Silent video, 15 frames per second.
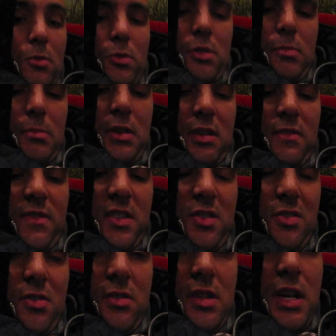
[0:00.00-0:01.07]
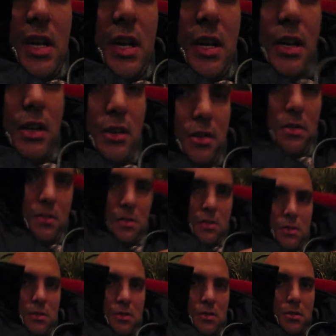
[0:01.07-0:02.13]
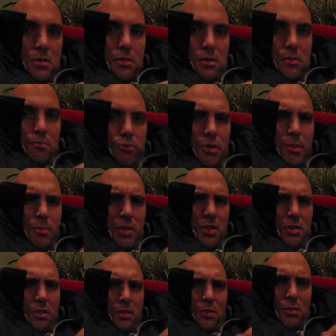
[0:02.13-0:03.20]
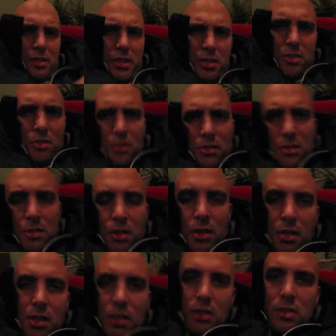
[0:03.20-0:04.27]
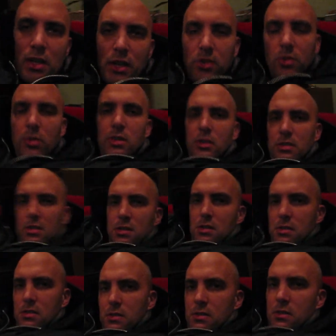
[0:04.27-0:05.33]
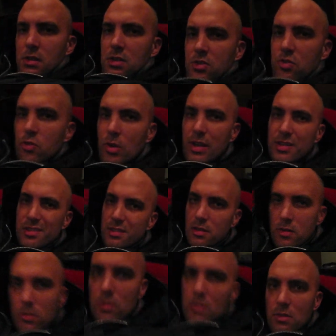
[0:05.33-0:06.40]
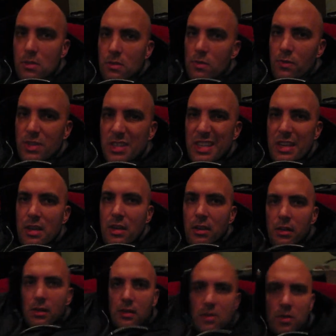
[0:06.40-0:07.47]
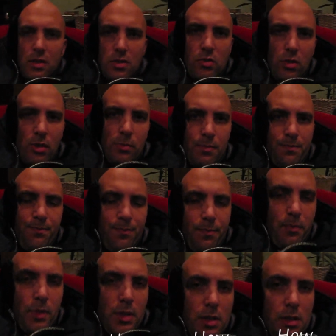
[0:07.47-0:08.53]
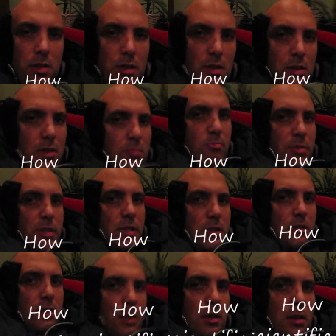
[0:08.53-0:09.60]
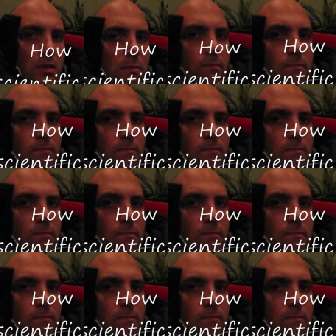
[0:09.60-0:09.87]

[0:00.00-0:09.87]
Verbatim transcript: with my visitor tag. Pretty much thoroughly exhausted. I think it's actually a stress-induced fatigue syndrome. But uh,